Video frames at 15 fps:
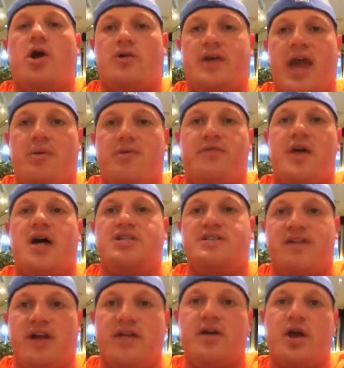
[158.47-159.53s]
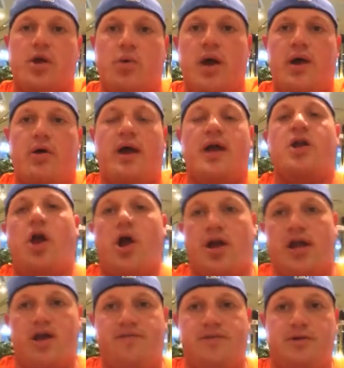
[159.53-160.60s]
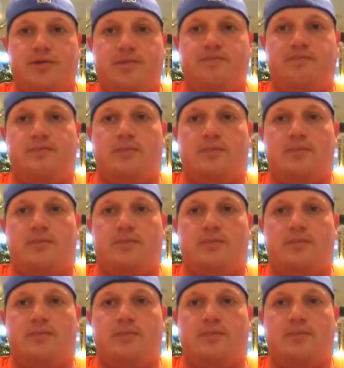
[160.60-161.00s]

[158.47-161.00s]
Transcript: camouflaged very, very well at Clark Airfield.